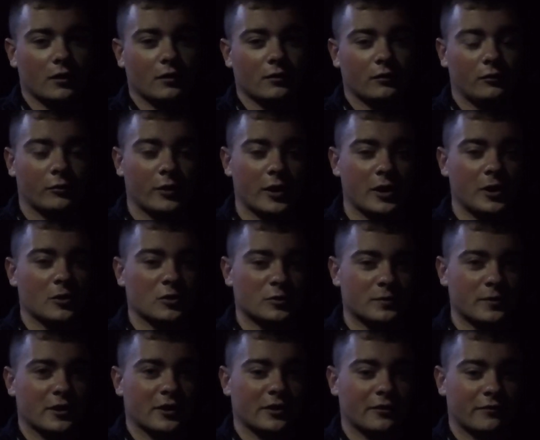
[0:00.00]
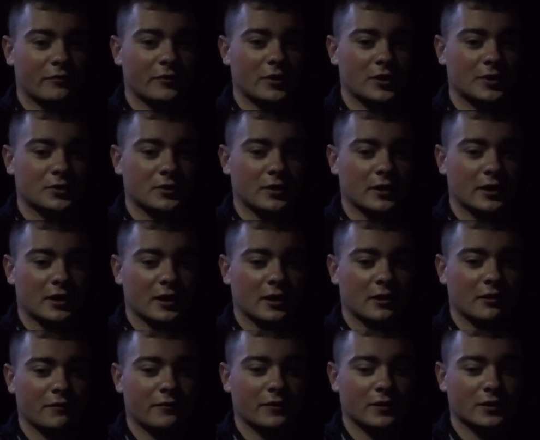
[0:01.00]
Radio's been on the fritz, so I gotta
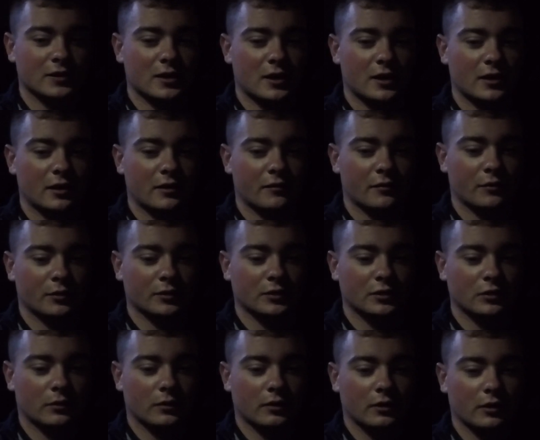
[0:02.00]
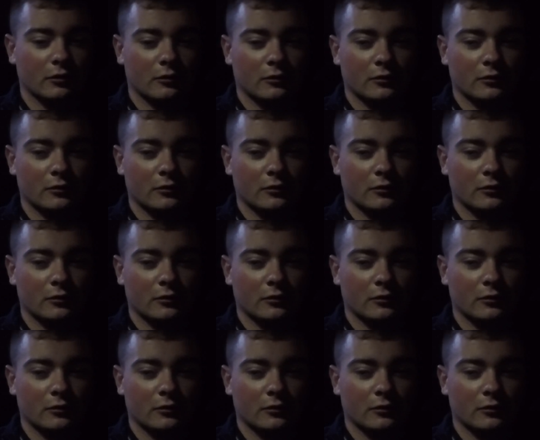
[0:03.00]
kind of fix that every once in a while.